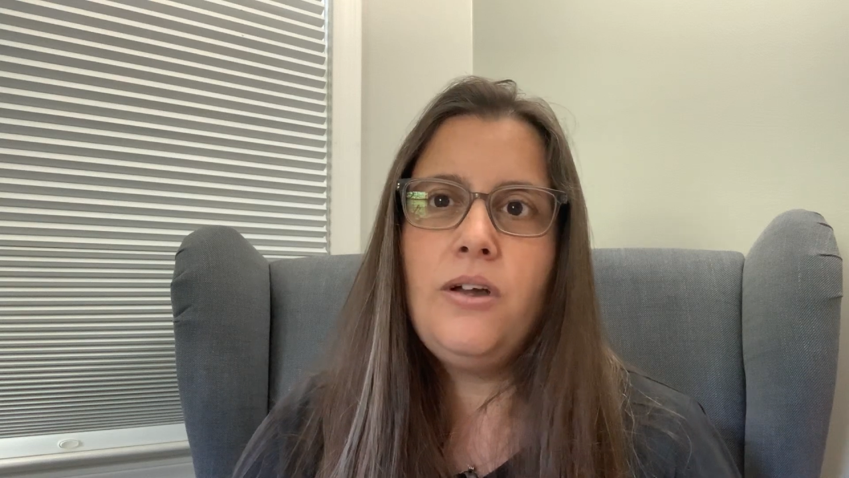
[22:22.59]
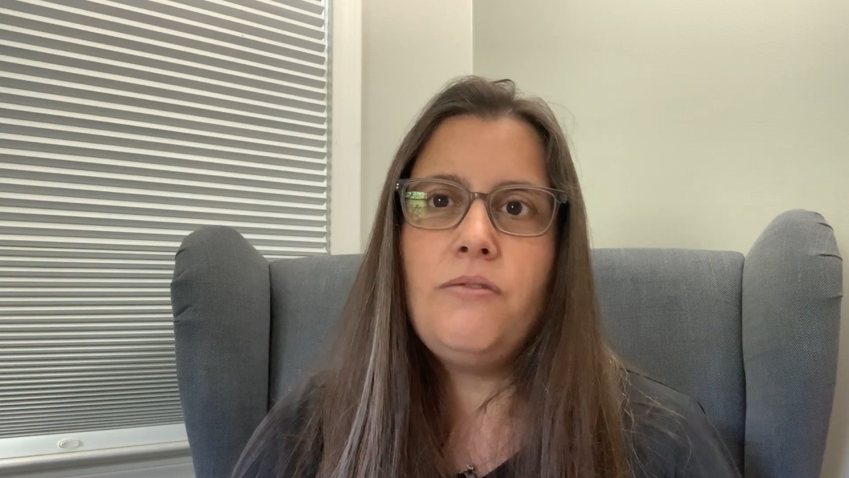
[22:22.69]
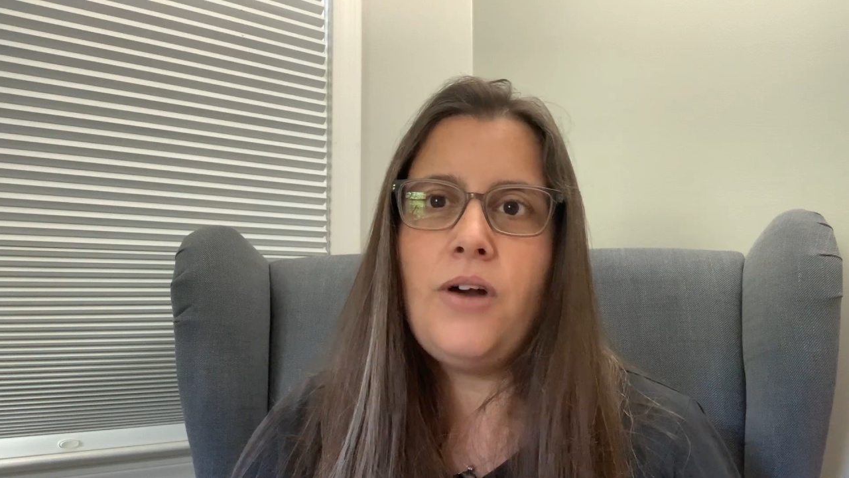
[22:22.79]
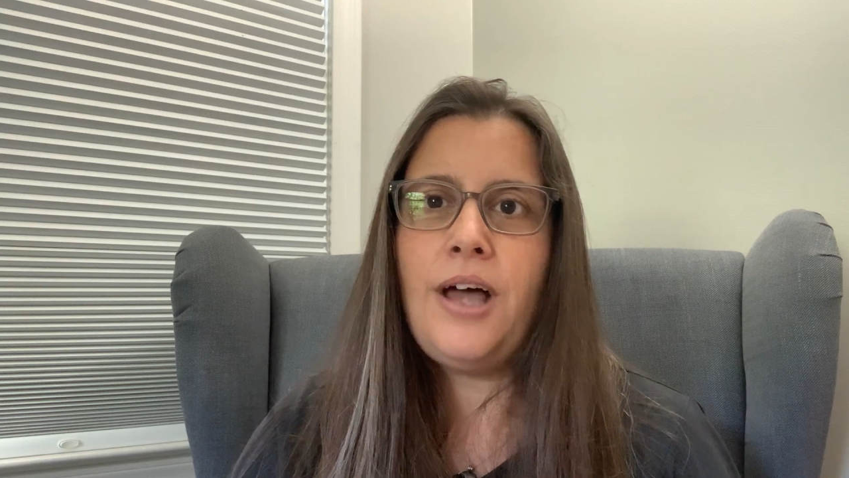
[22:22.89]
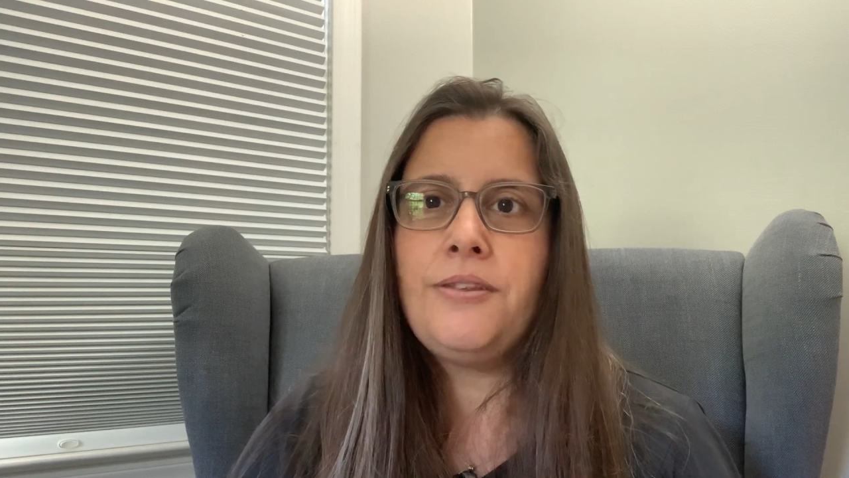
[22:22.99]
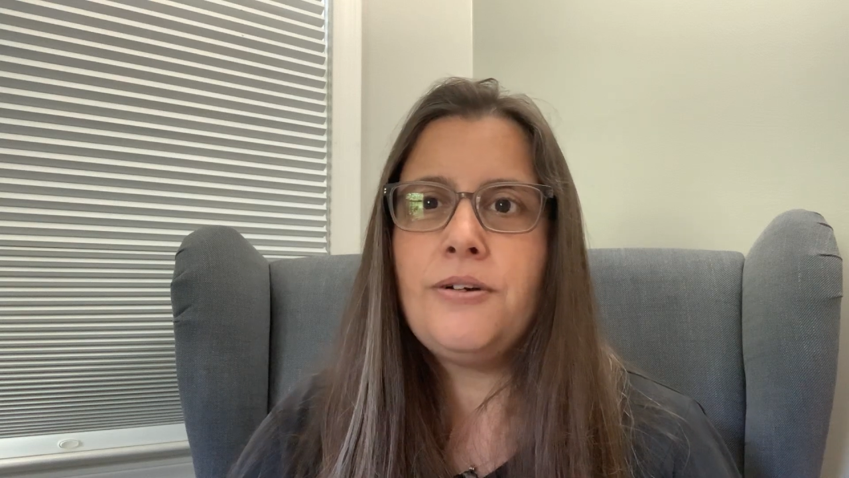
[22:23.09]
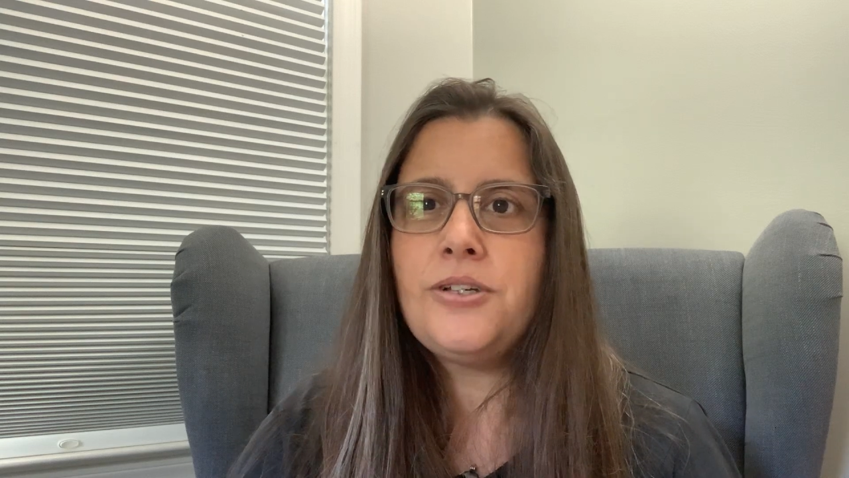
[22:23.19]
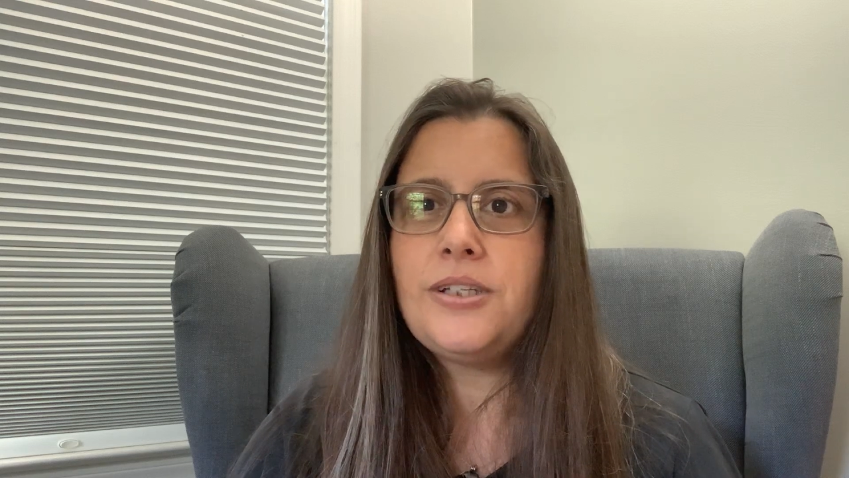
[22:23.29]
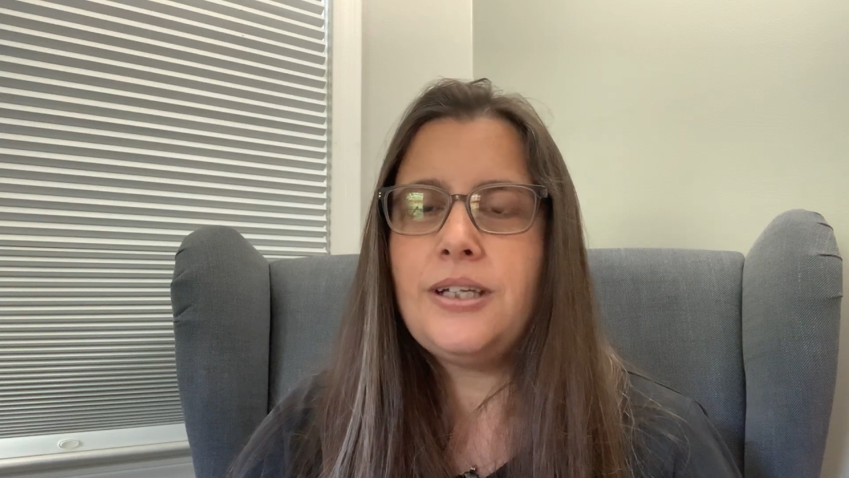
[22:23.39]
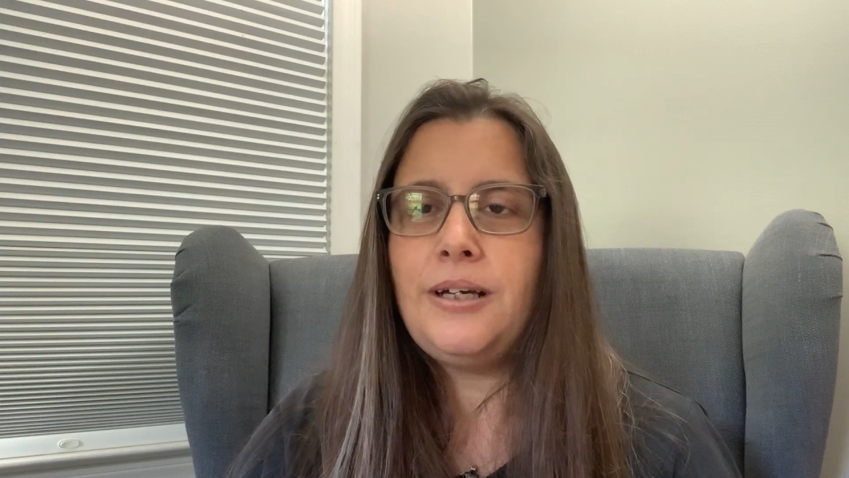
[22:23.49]
For
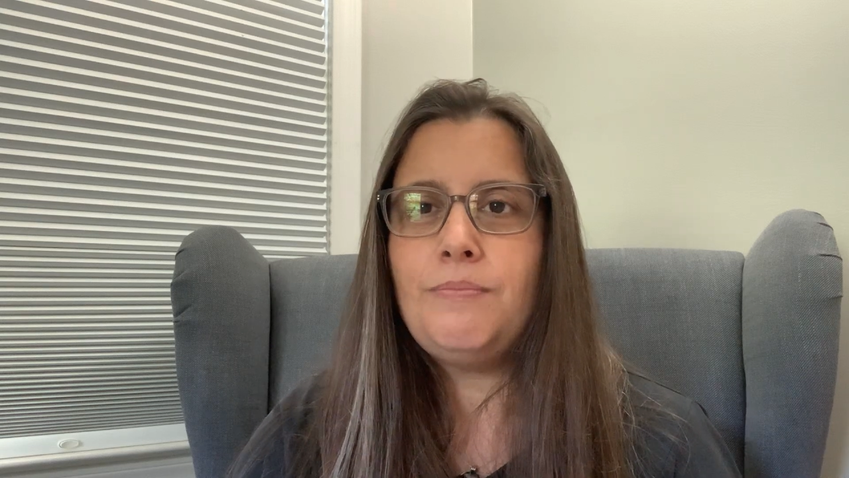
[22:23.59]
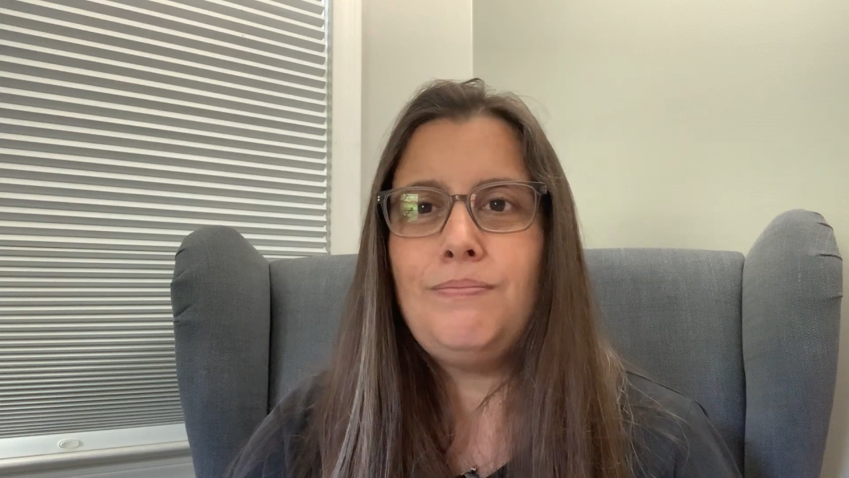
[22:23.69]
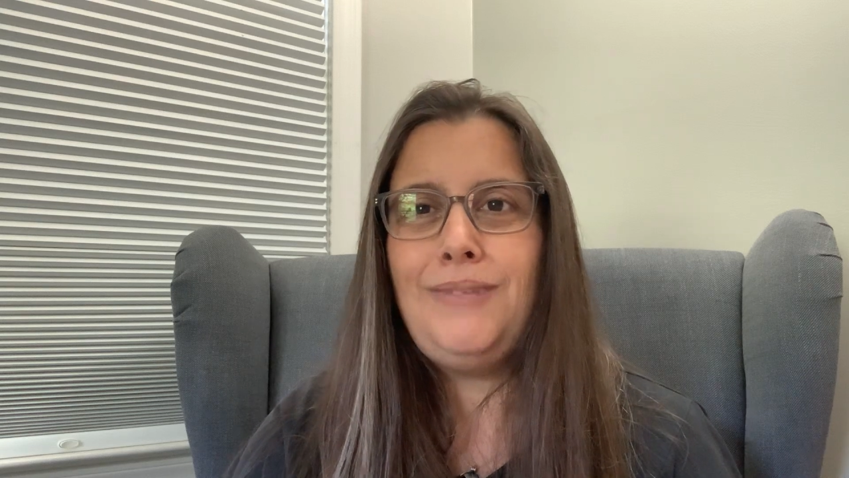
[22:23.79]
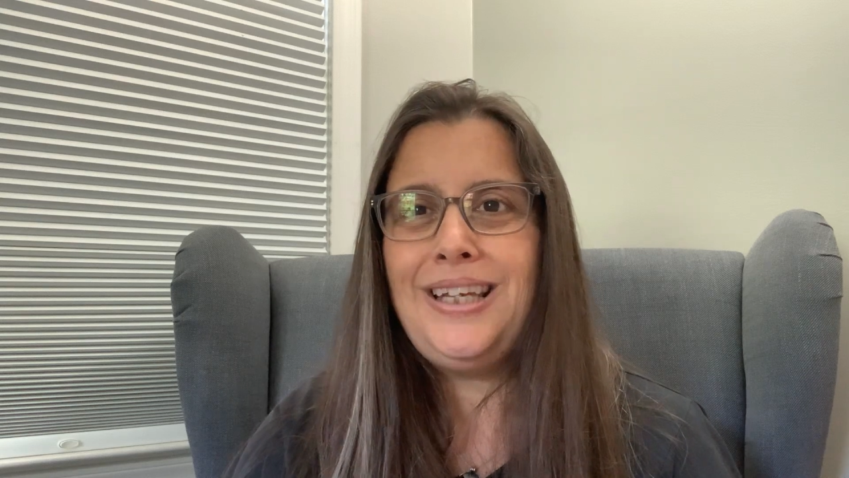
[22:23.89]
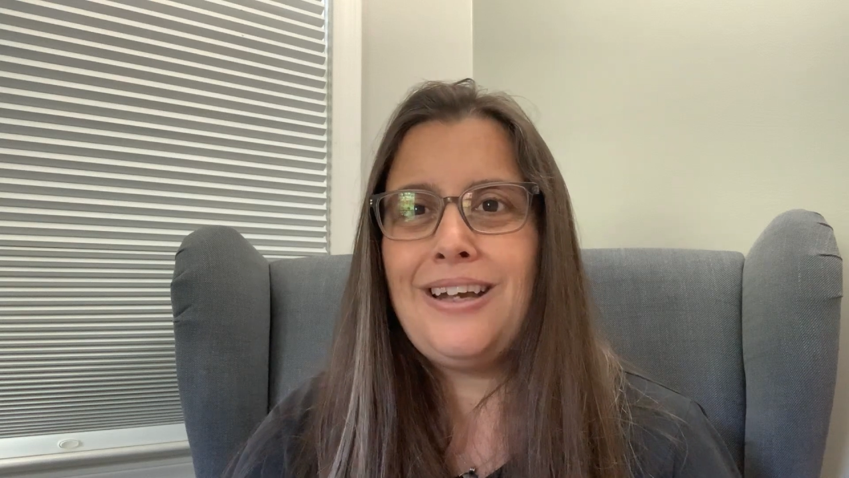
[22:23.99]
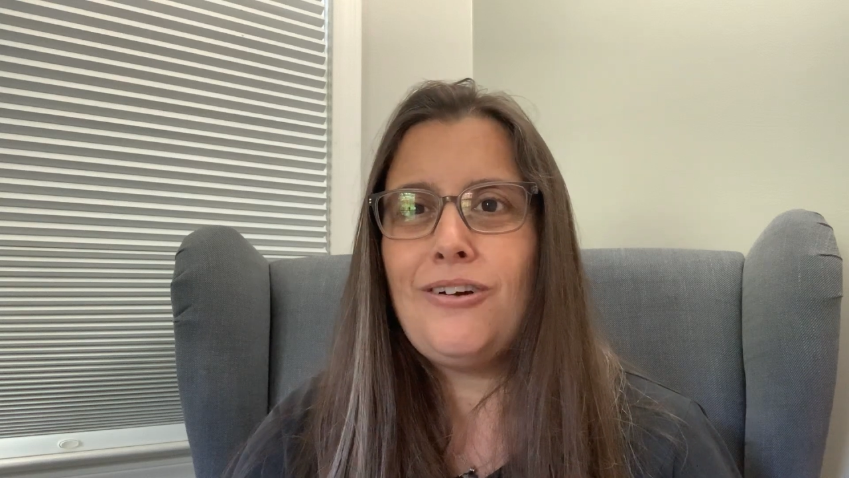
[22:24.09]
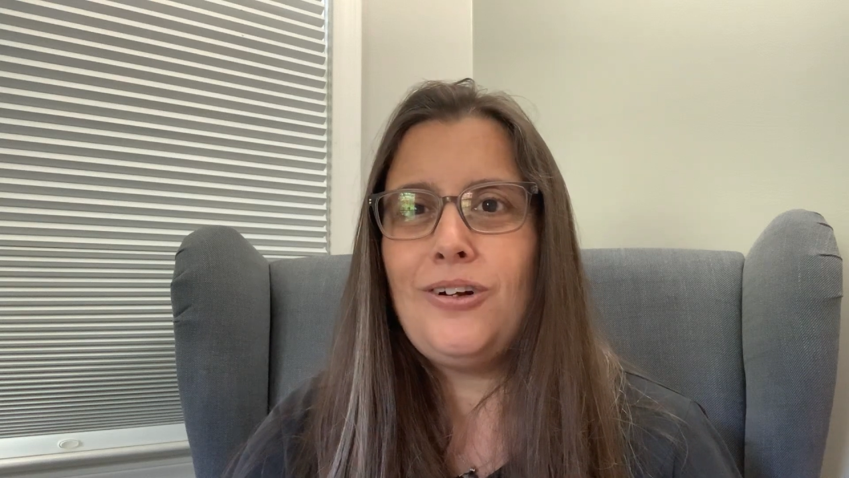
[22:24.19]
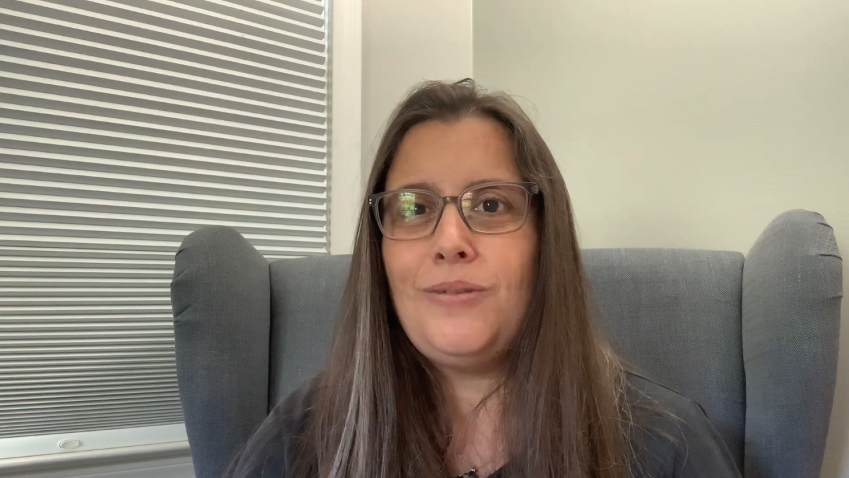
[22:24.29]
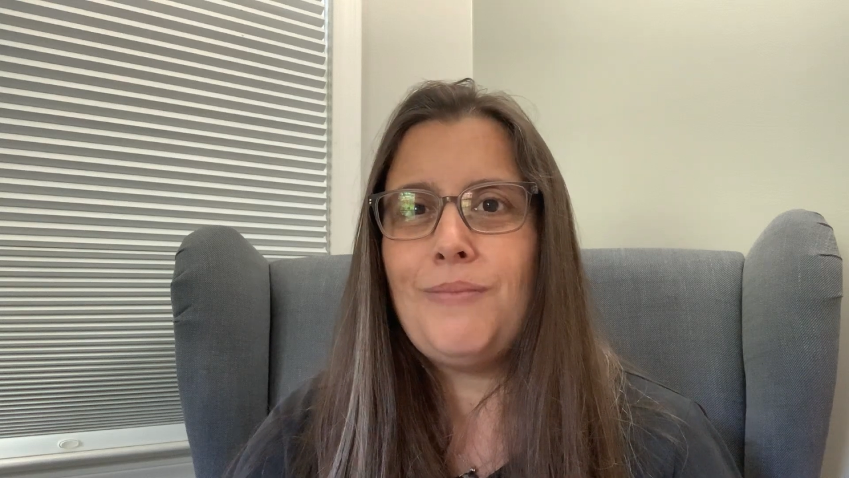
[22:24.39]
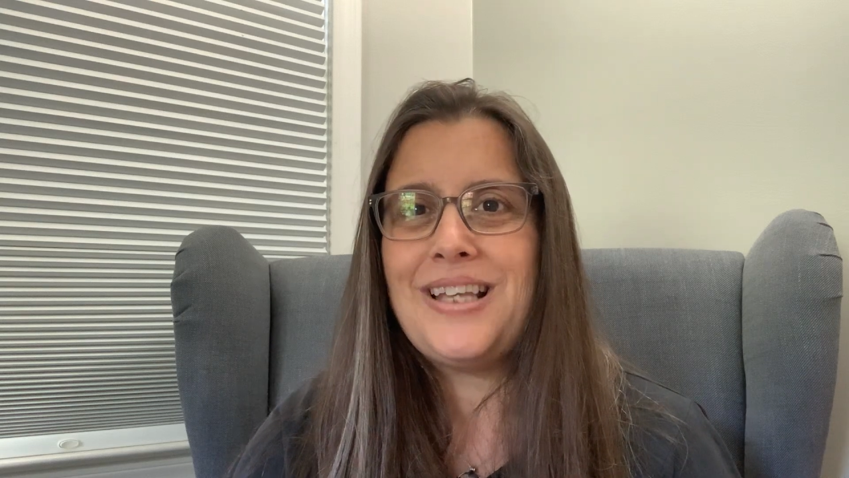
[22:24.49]
others,
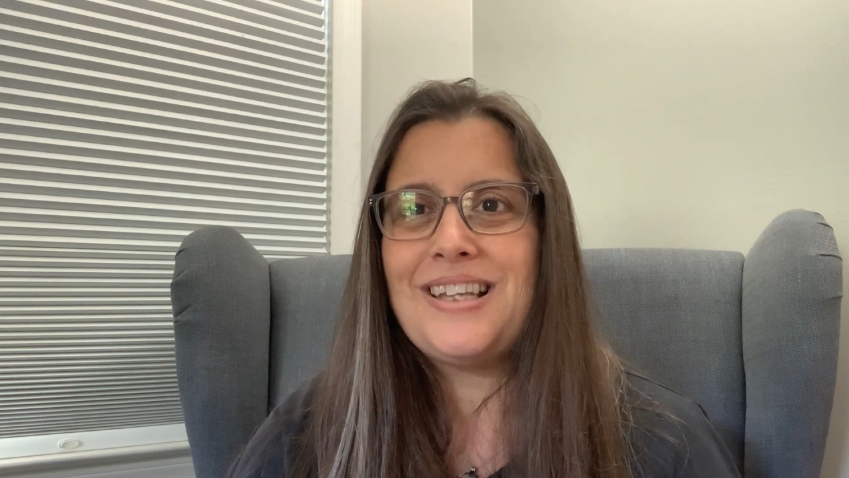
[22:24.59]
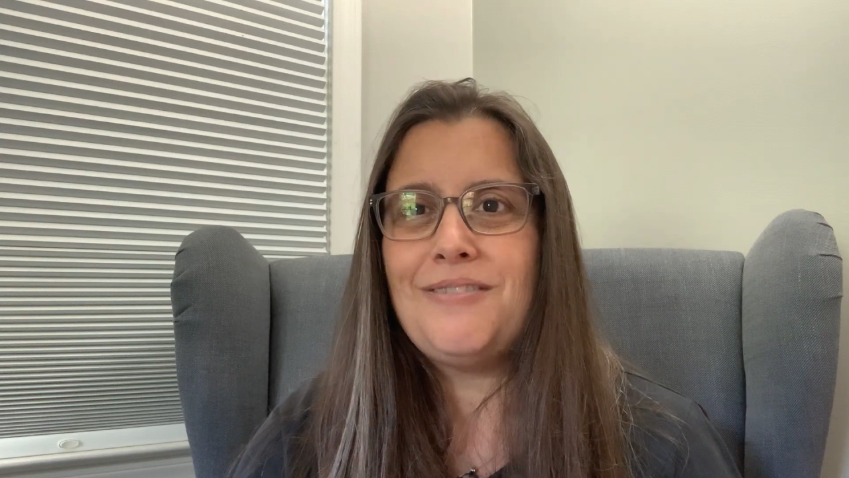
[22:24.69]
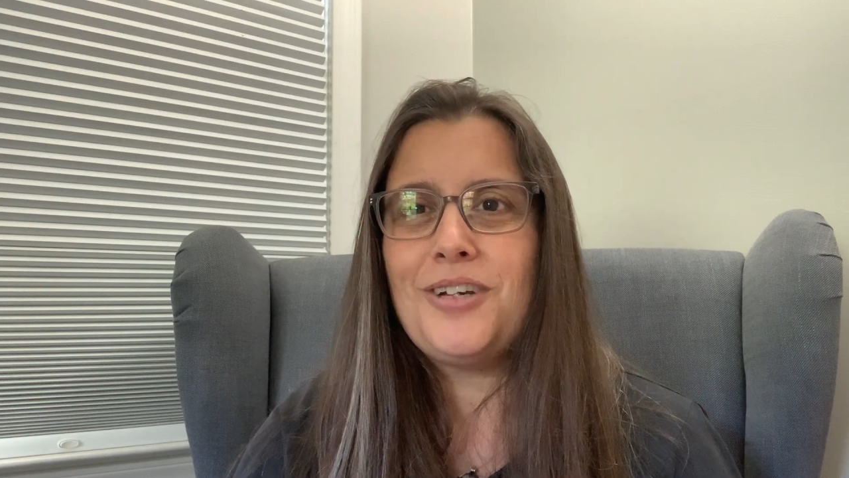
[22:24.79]
myself